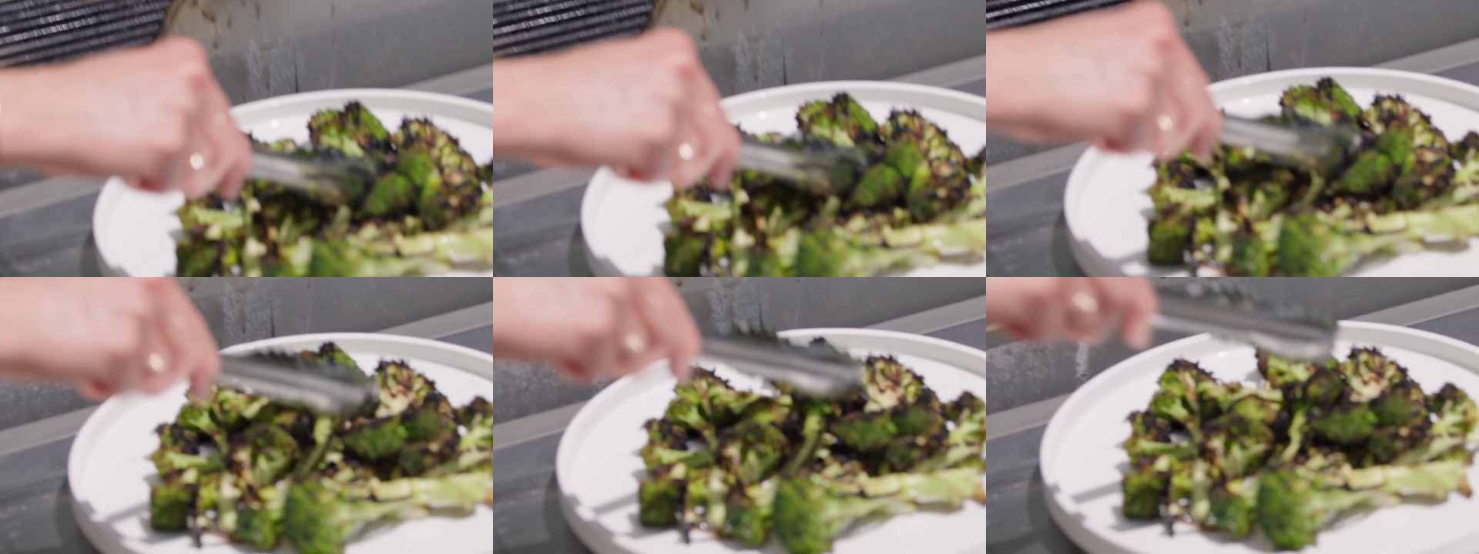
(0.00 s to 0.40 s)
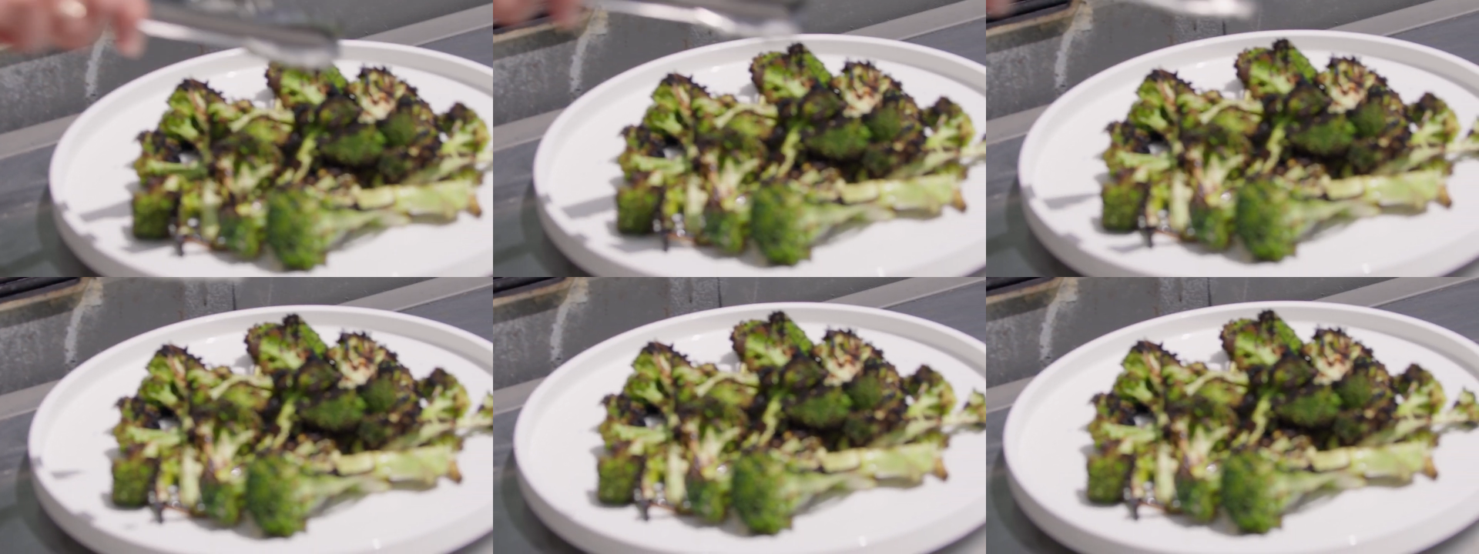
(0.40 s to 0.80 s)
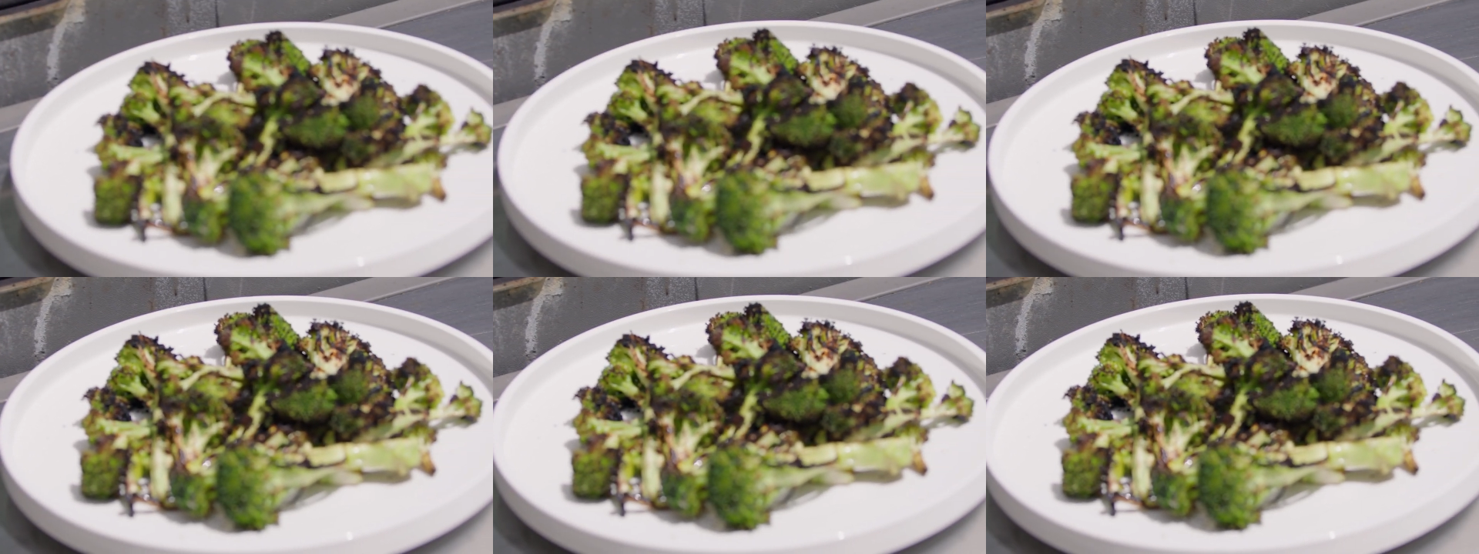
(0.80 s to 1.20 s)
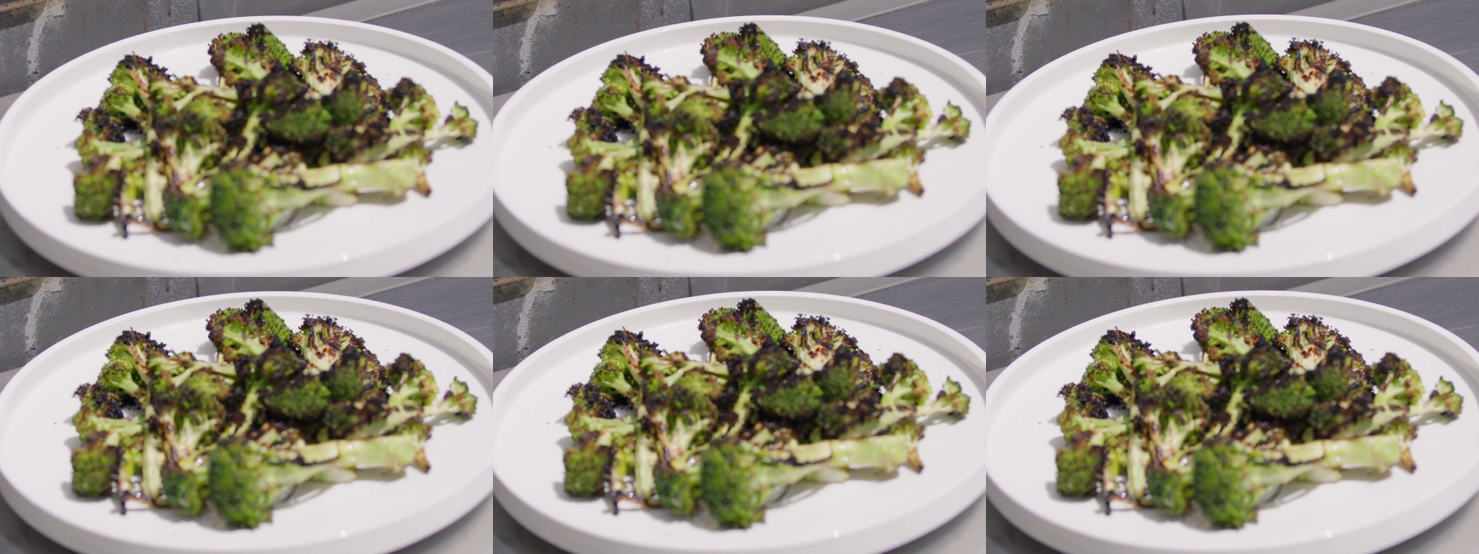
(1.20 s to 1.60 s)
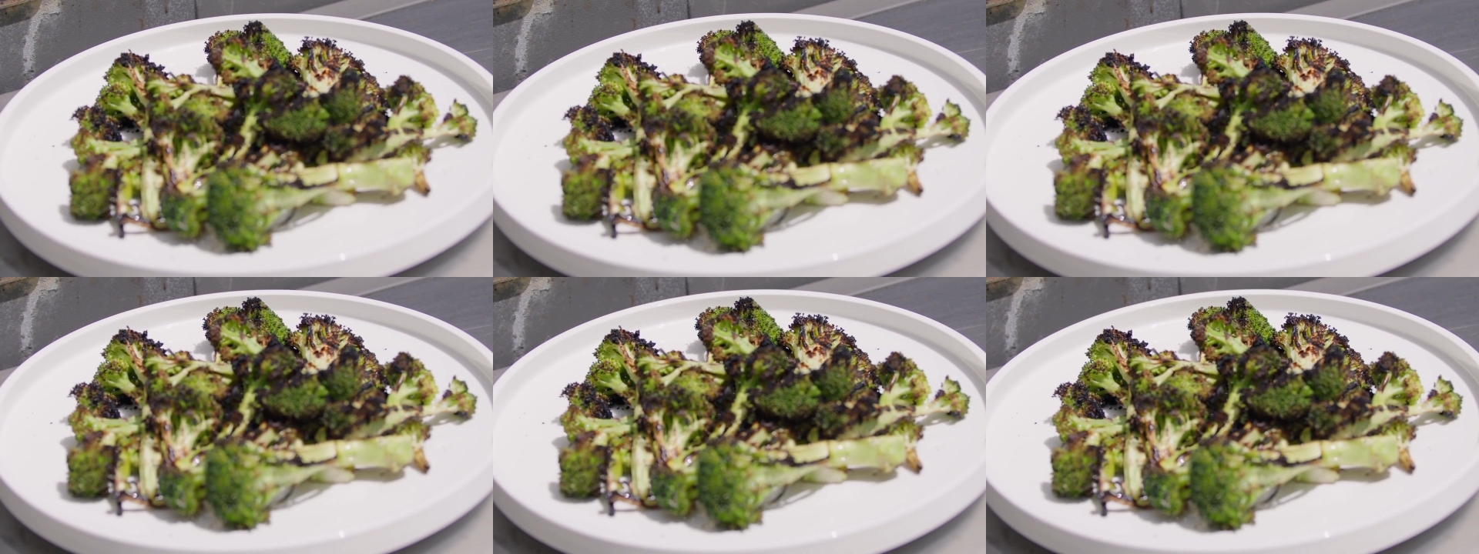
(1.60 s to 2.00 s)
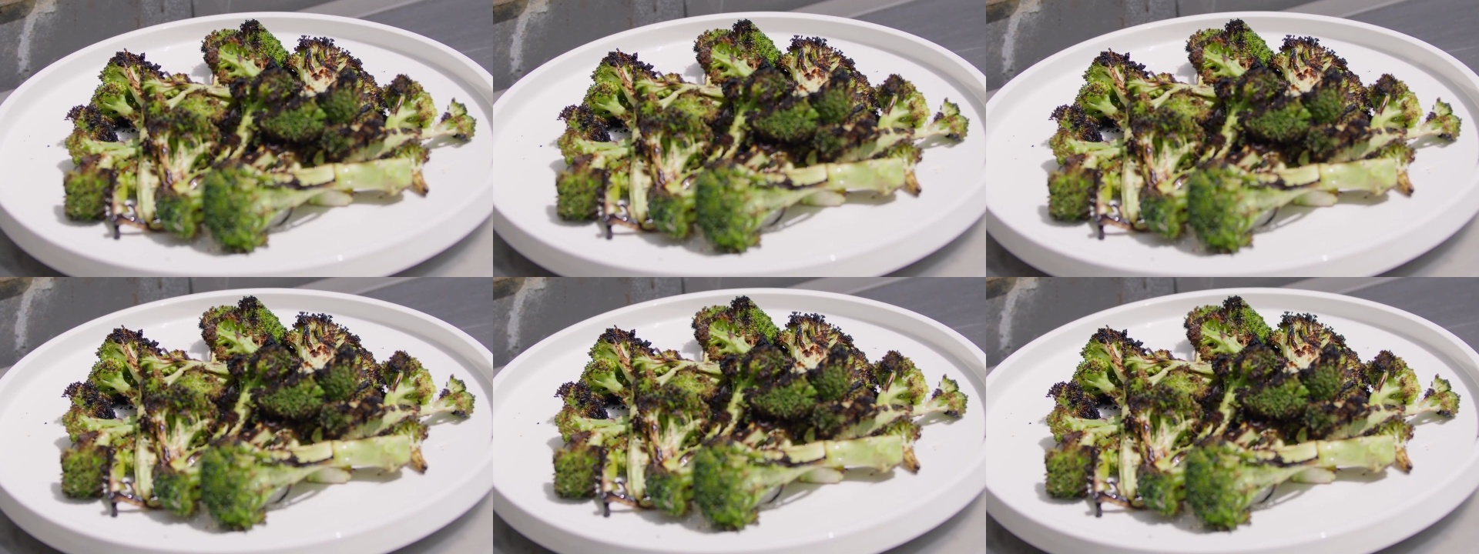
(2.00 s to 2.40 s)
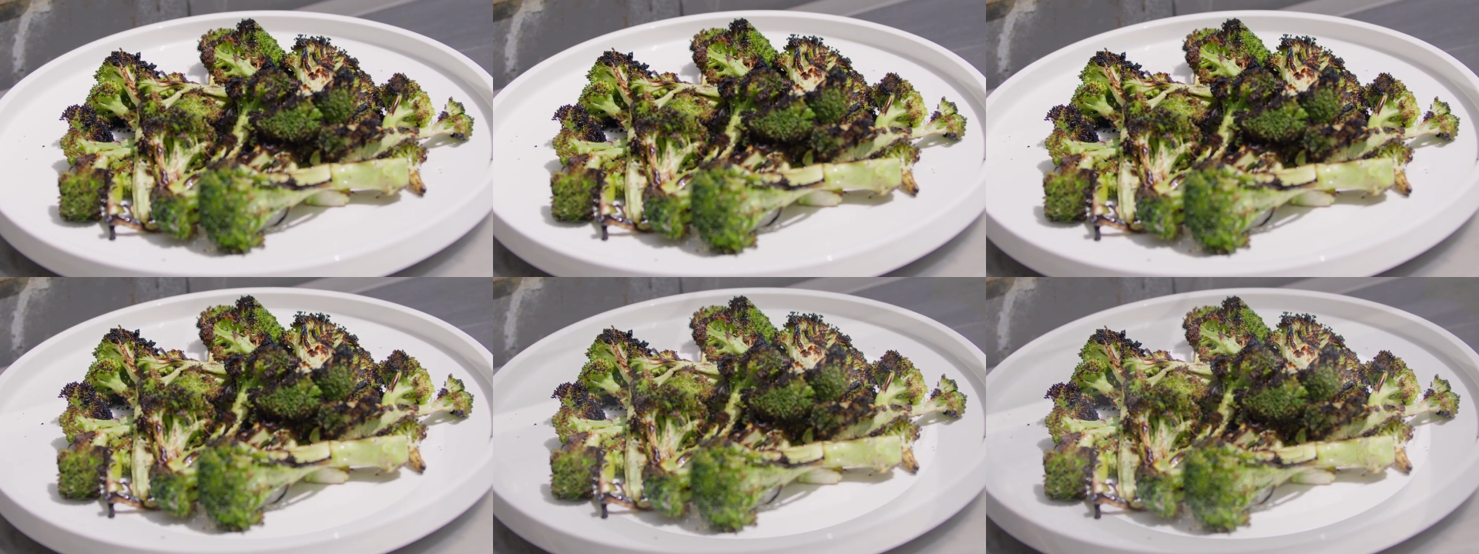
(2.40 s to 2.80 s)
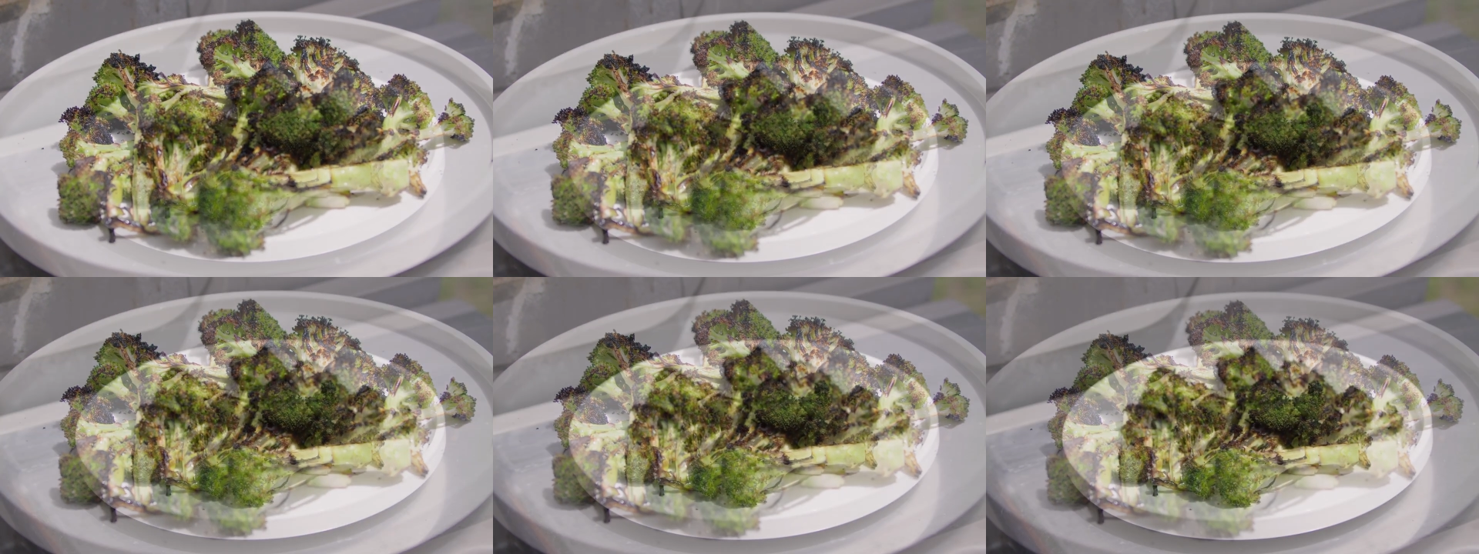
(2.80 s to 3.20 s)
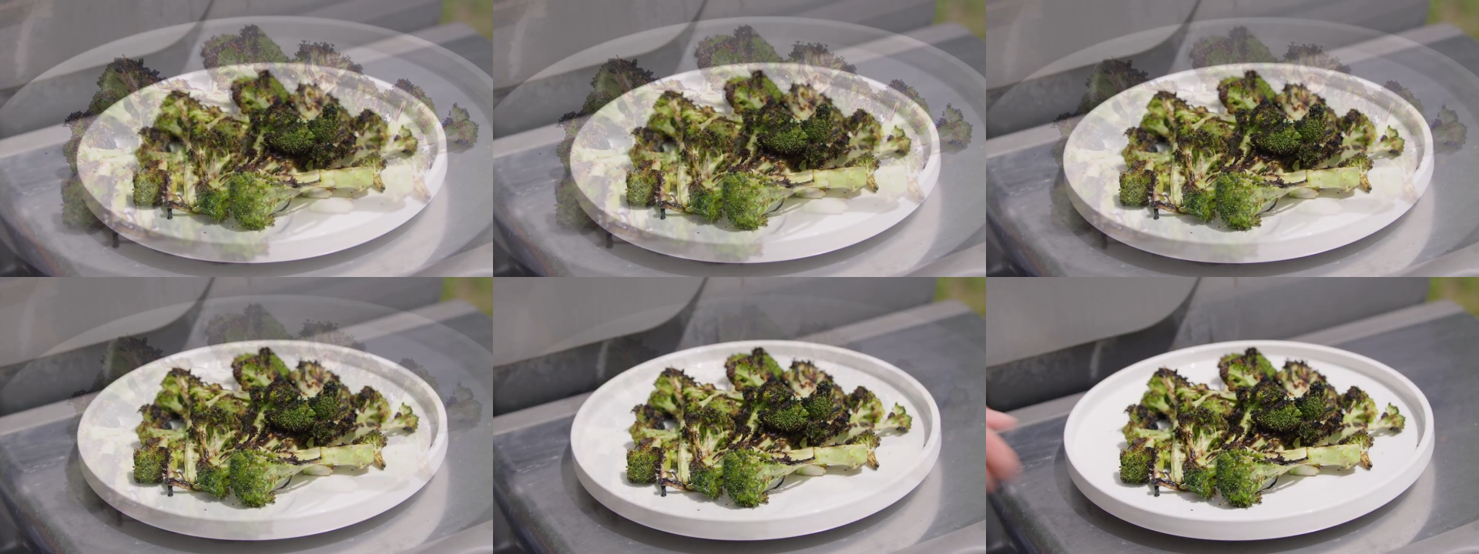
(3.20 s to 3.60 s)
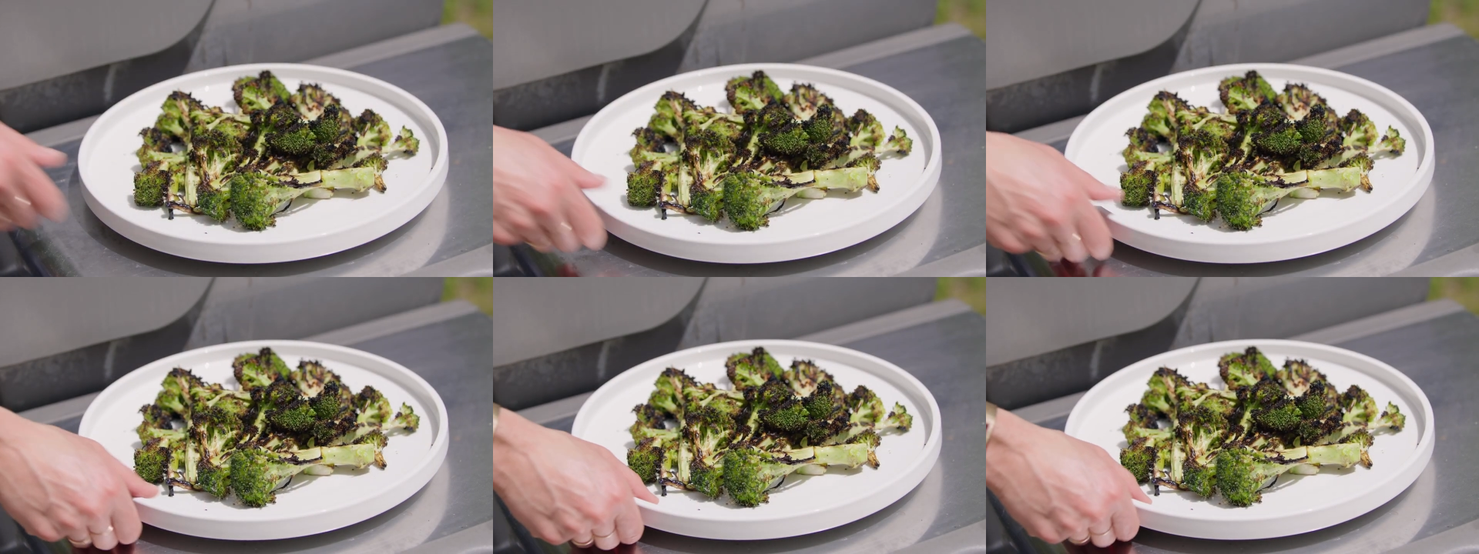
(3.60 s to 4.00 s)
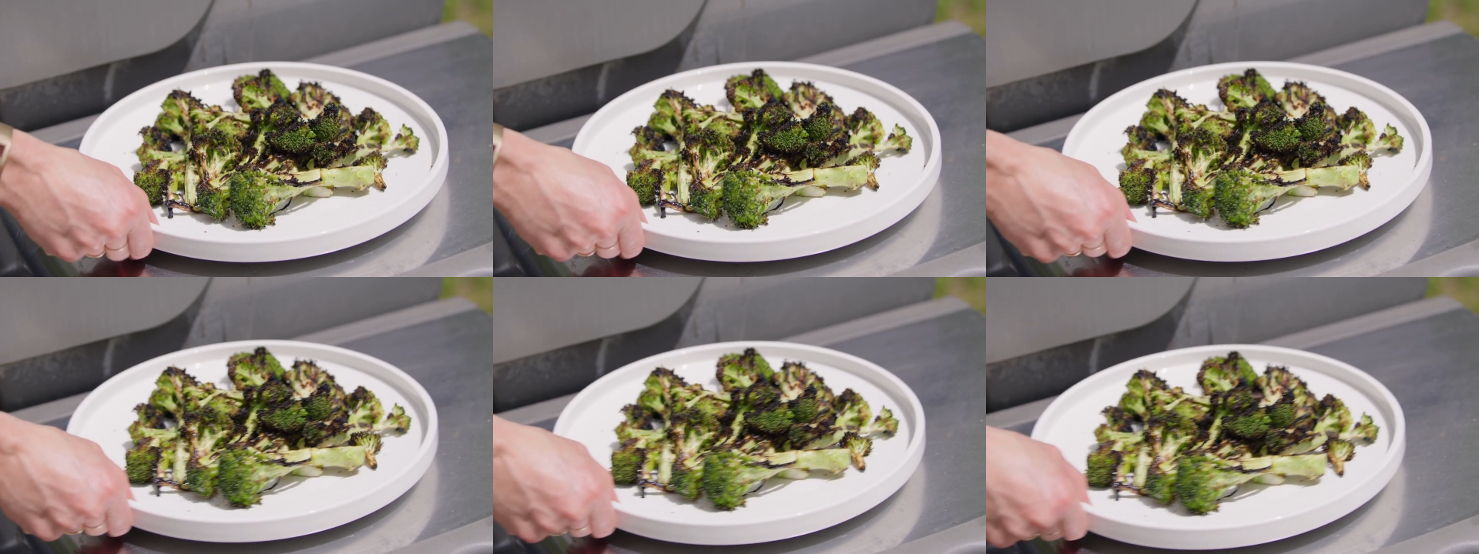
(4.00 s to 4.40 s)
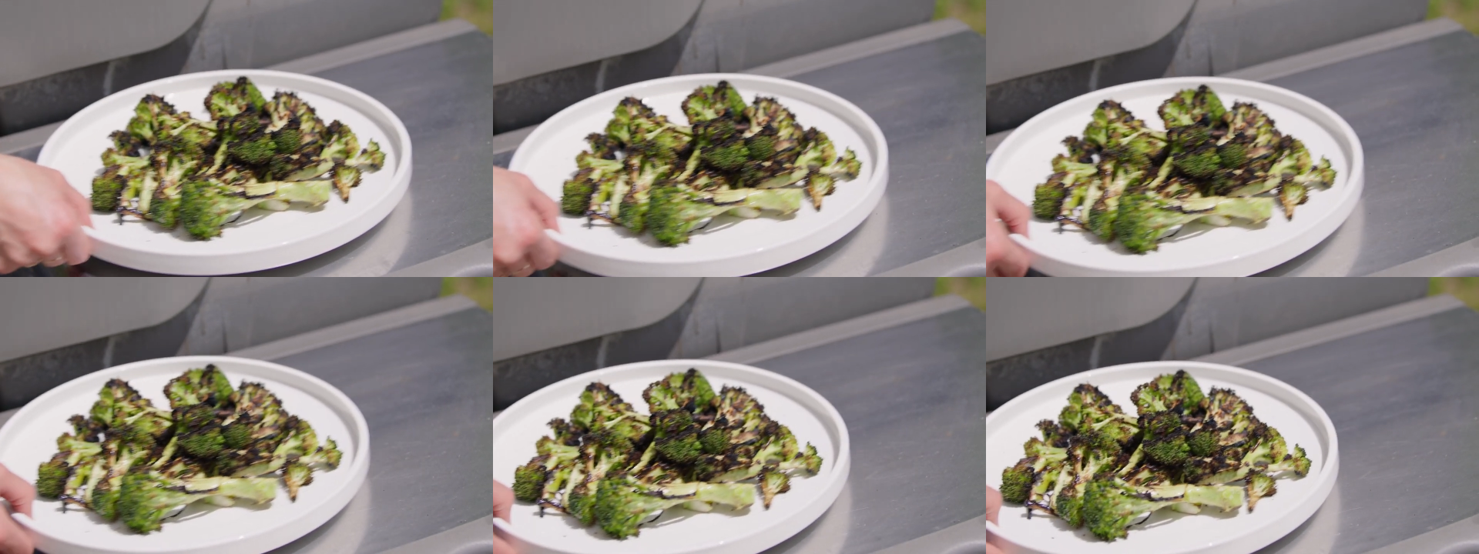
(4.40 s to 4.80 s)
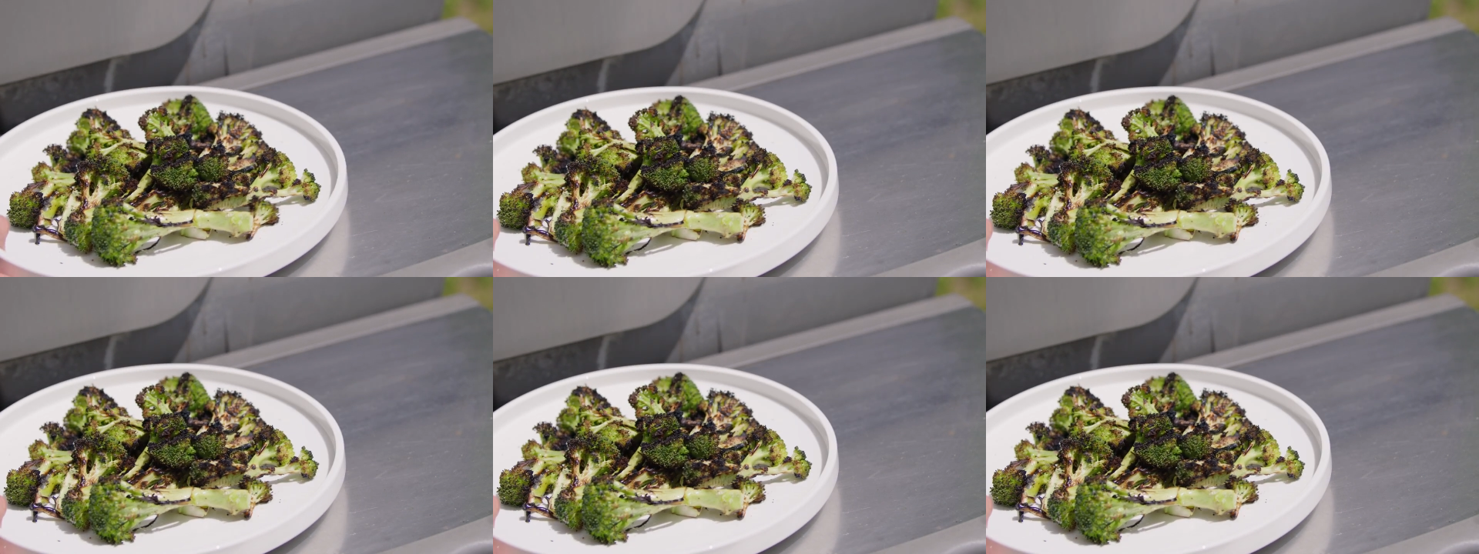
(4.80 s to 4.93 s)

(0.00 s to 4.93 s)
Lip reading: (no speaker visible)